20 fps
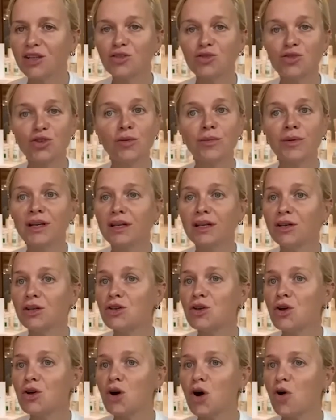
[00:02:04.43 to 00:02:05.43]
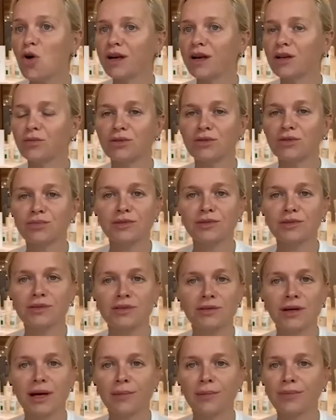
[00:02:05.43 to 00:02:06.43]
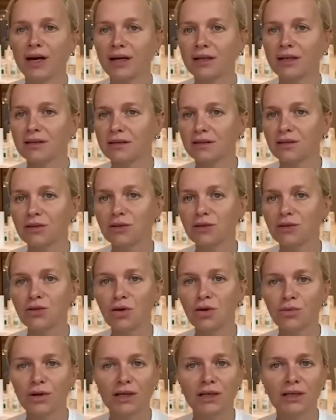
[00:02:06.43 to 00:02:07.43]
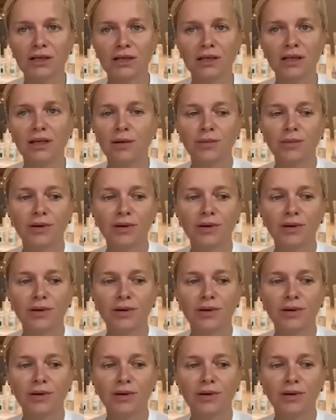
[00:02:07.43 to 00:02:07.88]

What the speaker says: In Germany, nobody would prescribe that. No one. Really?